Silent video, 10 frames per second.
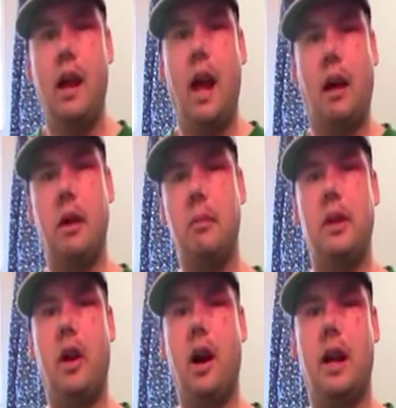I'm going to be
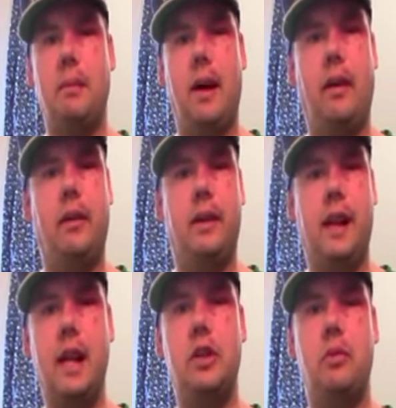talking about
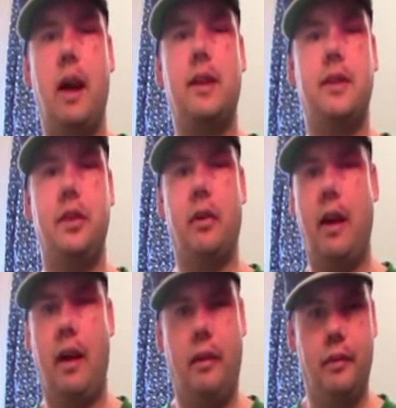10 strikes and you're
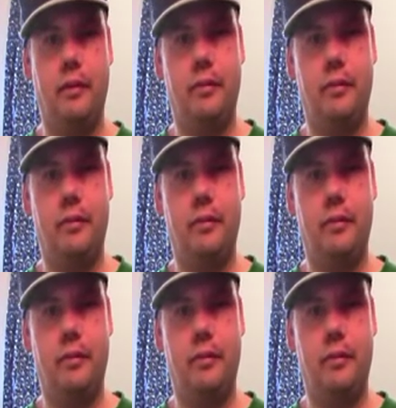out.